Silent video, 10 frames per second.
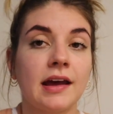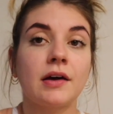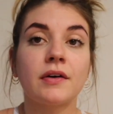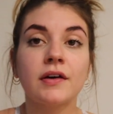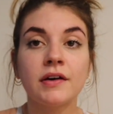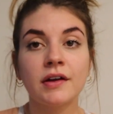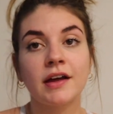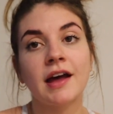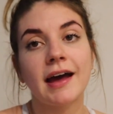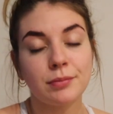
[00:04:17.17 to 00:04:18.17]
now.
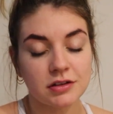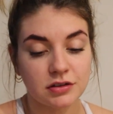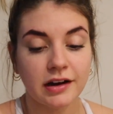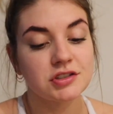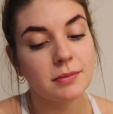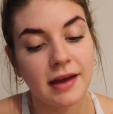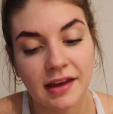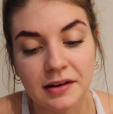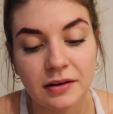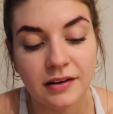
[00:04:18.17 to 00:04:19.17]
I put sriracha mayo